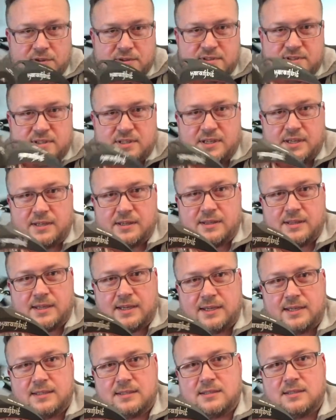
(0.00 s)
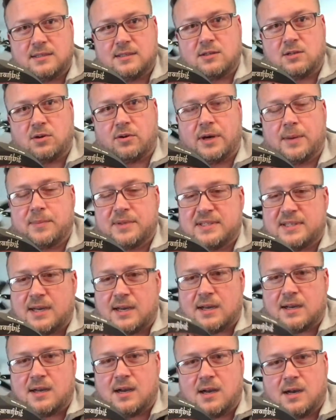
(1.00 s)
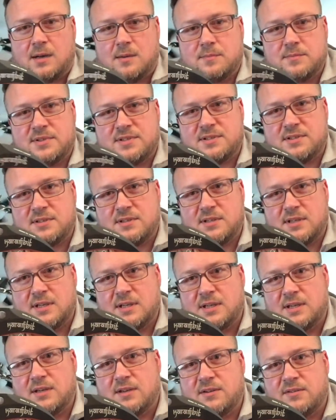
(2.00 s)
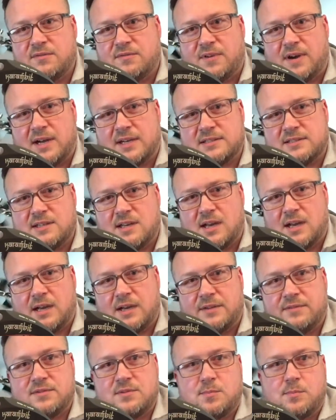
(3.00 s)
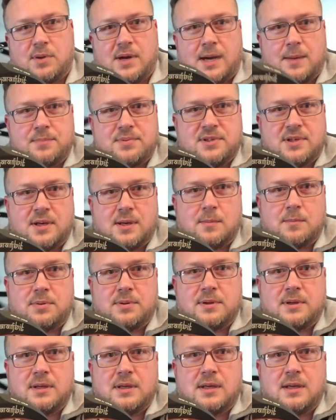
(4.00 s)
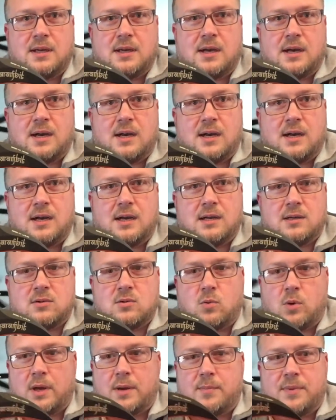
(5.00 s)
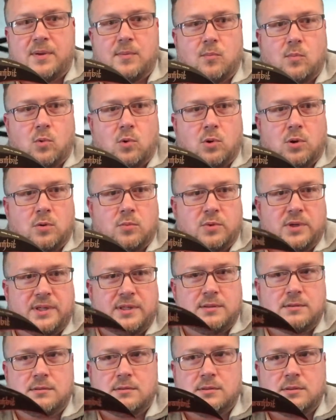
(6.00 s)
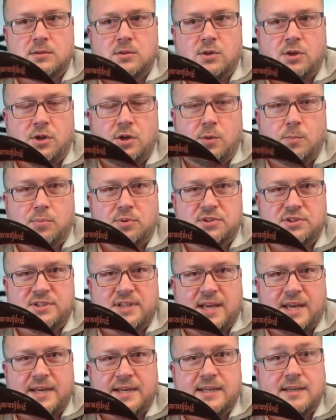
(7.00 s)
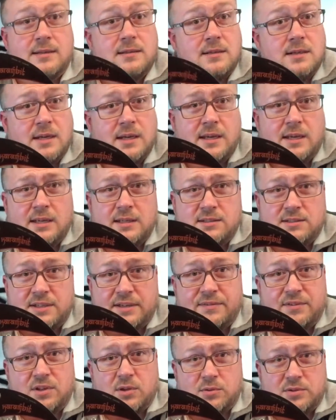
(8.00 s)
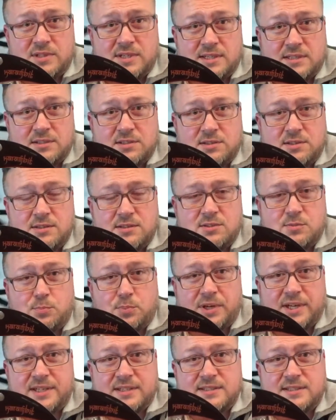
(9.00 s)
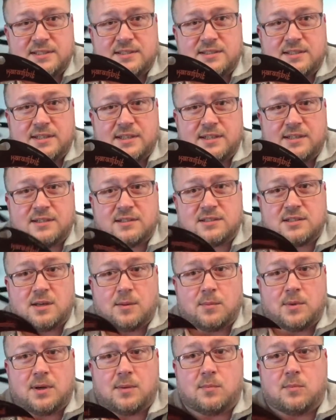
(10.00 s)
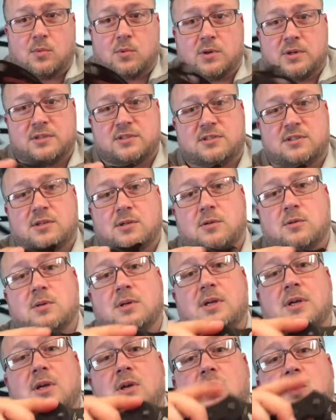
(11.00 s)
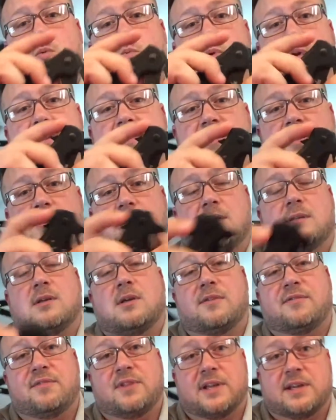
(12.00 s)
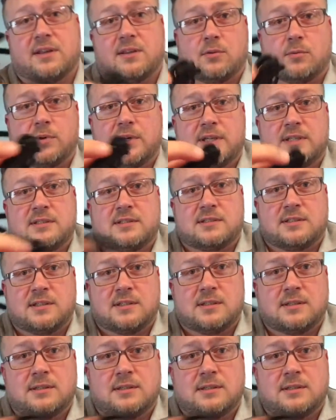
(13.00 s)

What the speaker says: can see that karambit.com's Fox Knives pops up quite a bit more when you push that in. So even though it's not spring assisted, it does come up more. So with a flick of the wrist,